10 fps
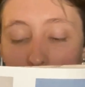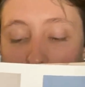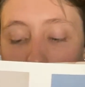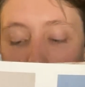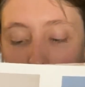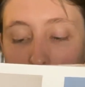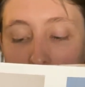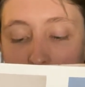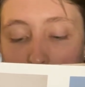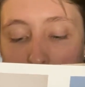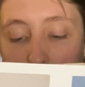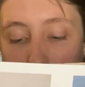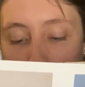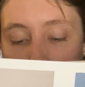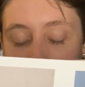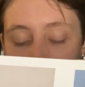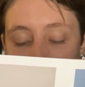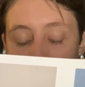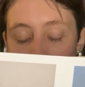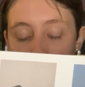This also reminds me of the crows that were
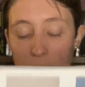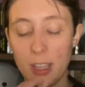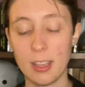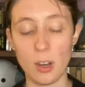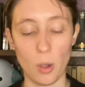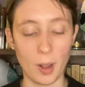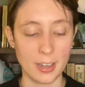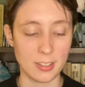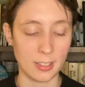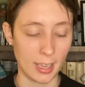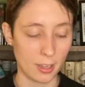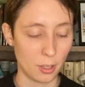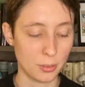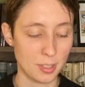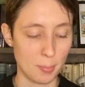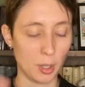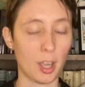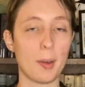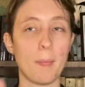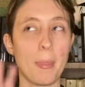featured in Ogata Gecko's, the book
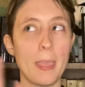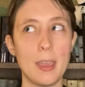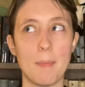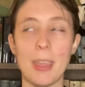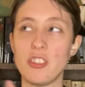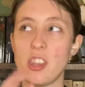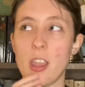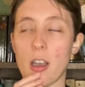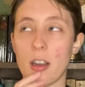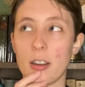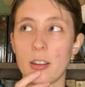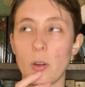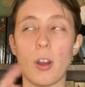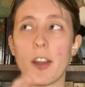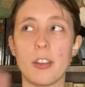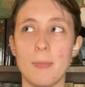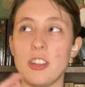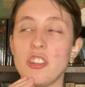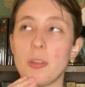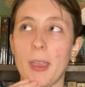on Meiji art, or art in
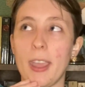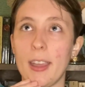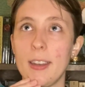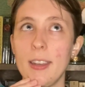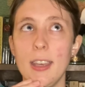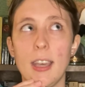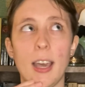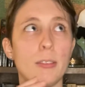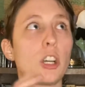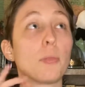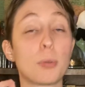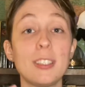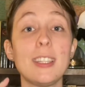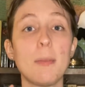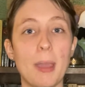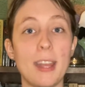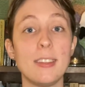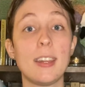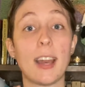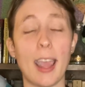Meiji Japan. It's called Printed and
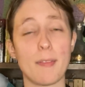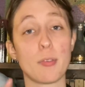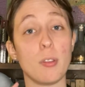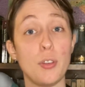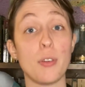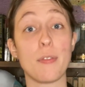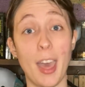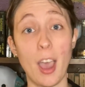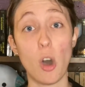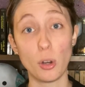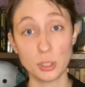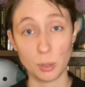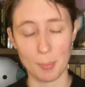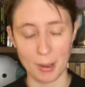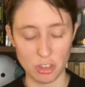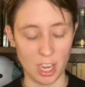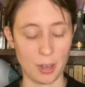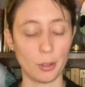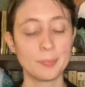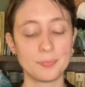Painted, and I have the review of that also on my
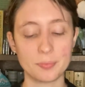channel.